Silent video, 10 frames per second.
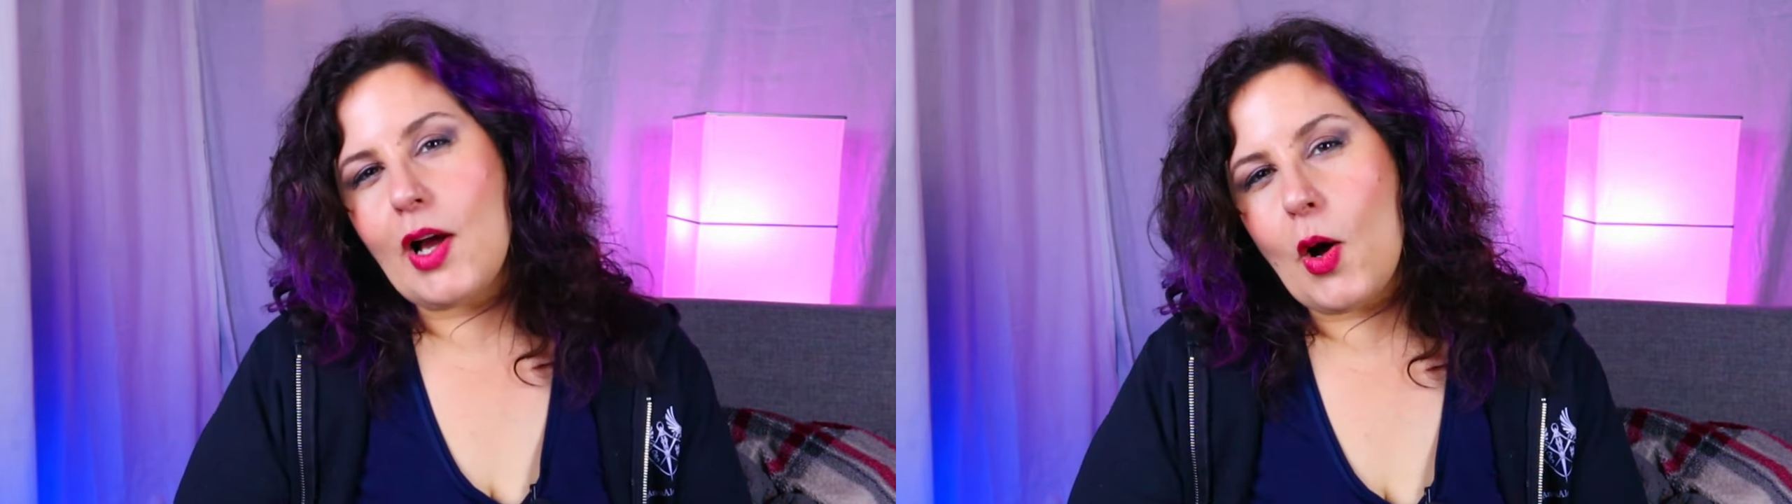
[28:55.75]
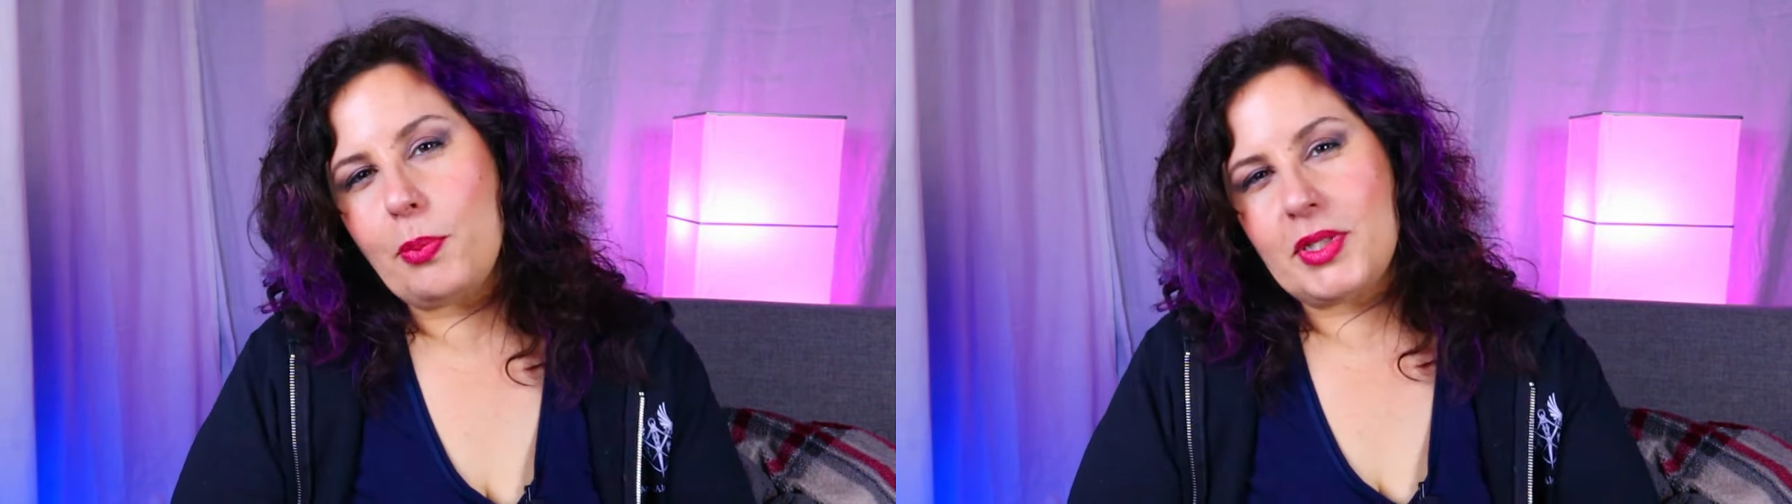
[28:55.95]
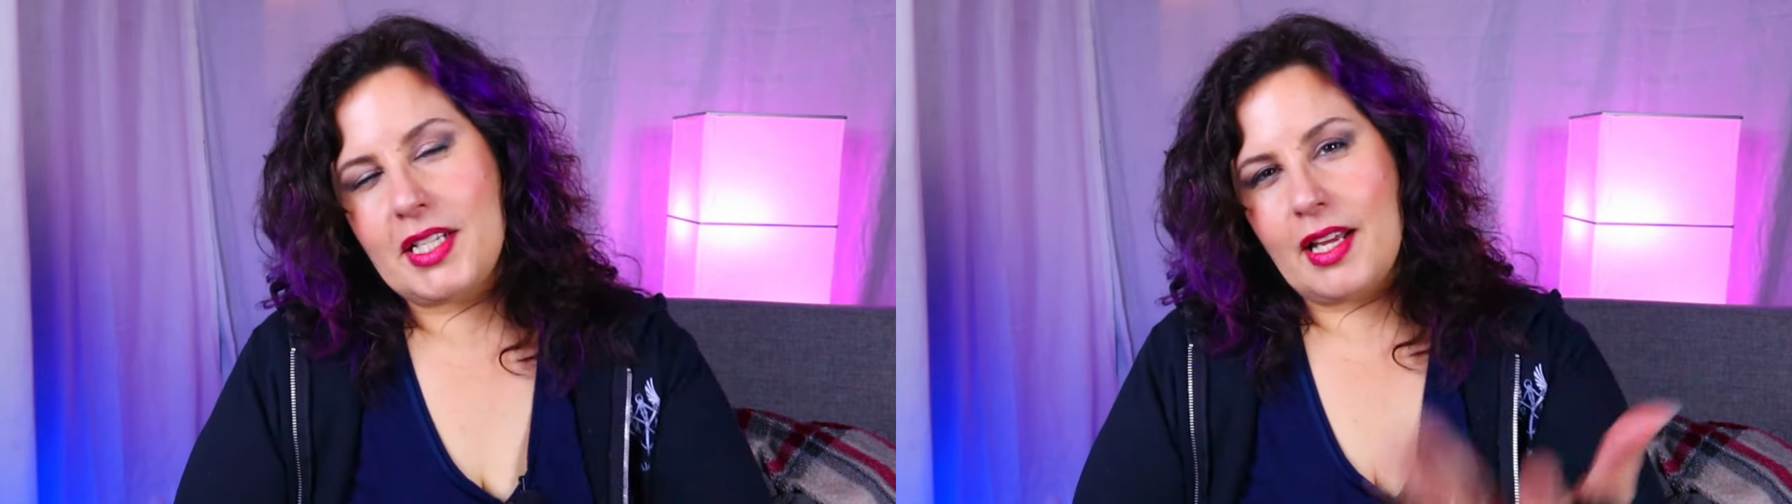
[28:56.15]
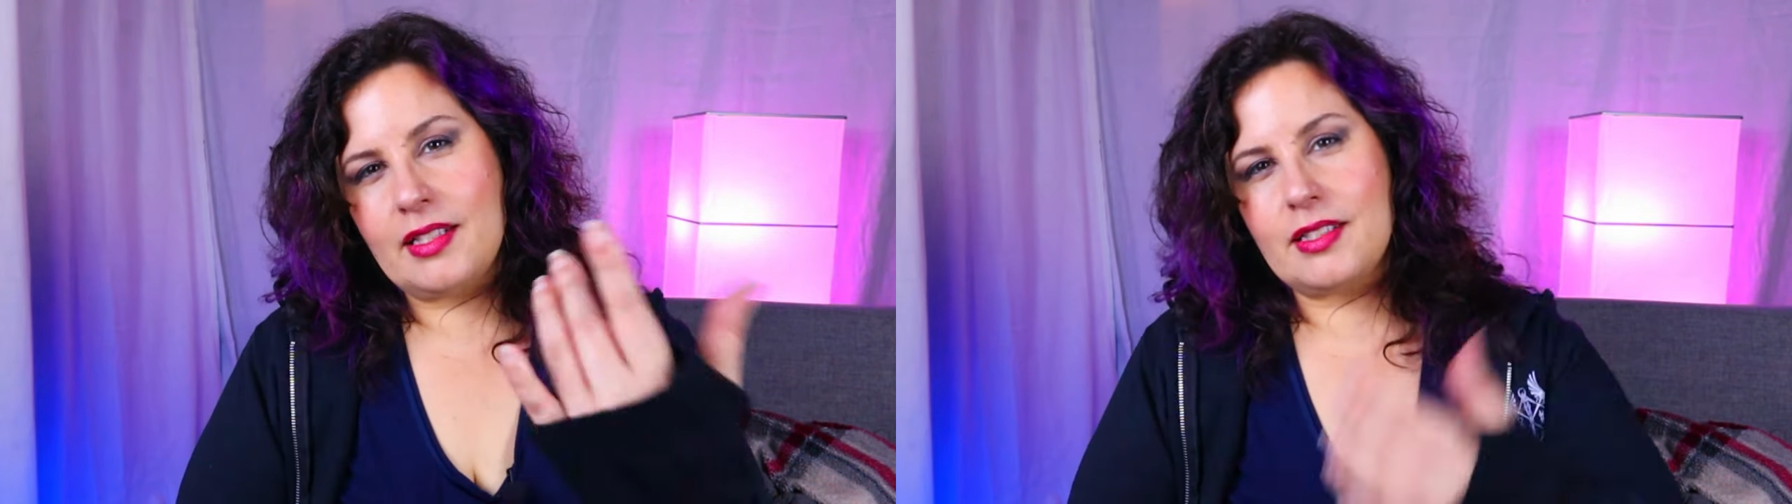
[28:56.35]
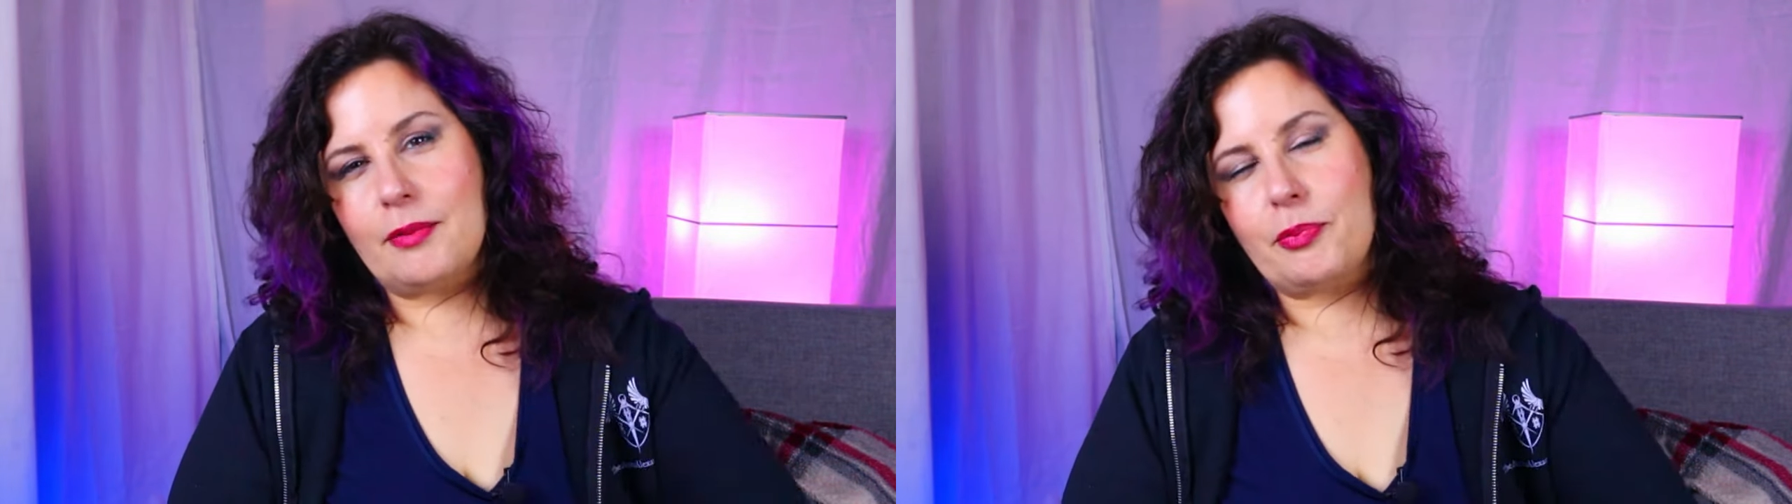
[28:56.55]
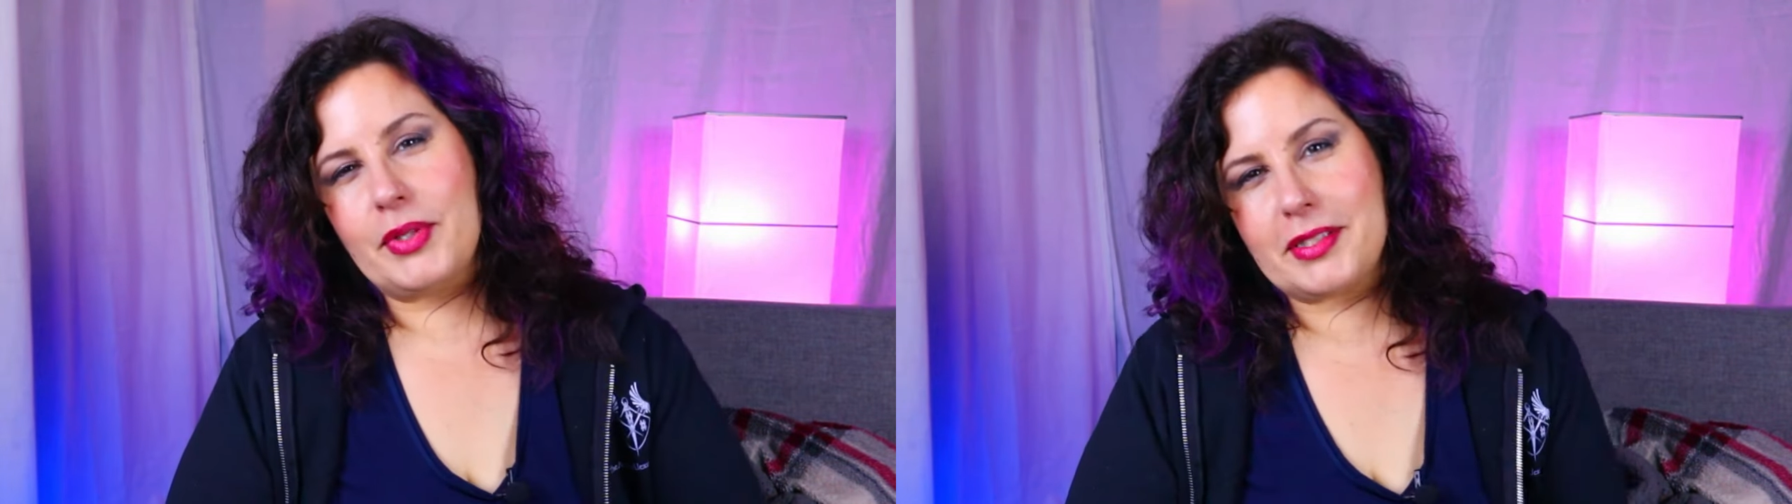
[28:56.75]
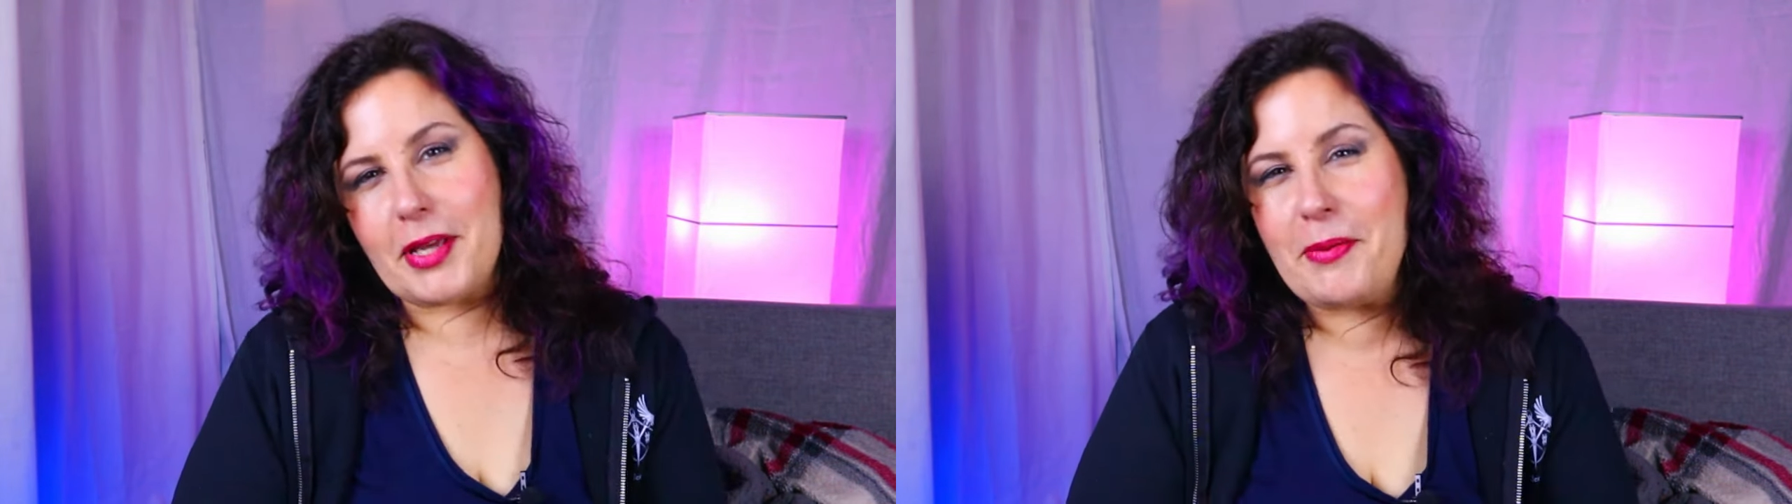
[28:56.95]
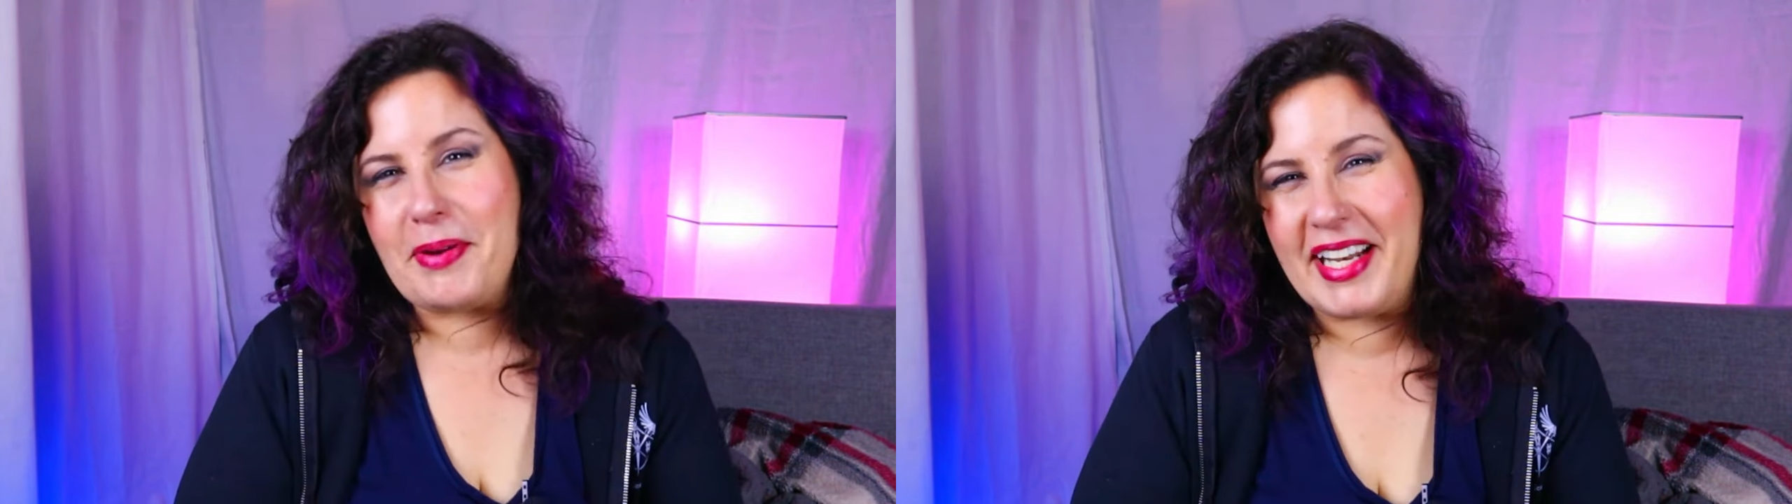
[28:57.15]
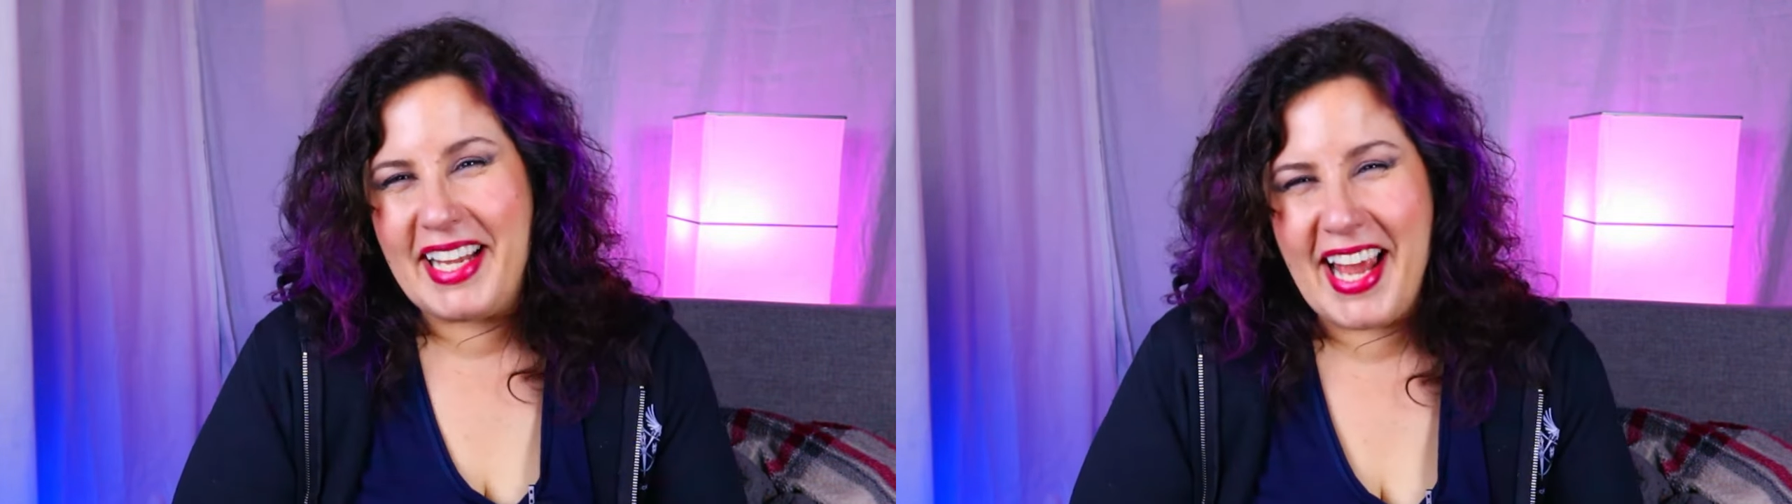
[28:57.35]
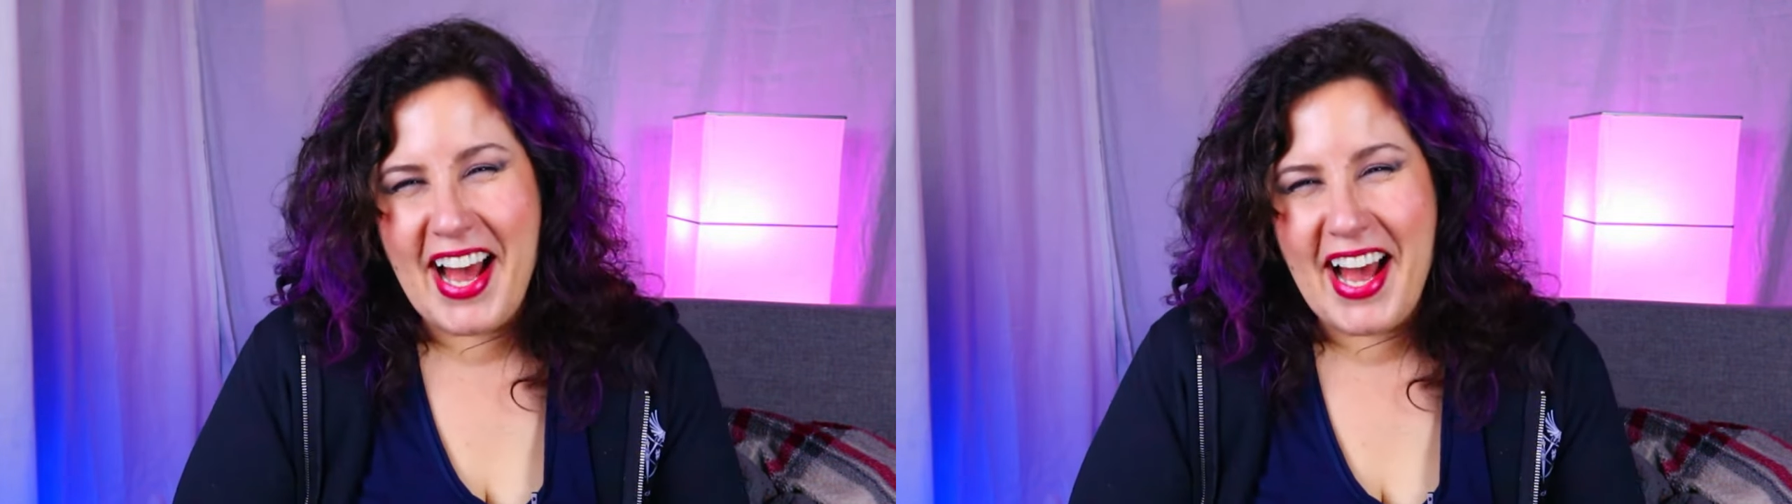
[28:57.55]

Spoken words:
of hope she ends up with somebody.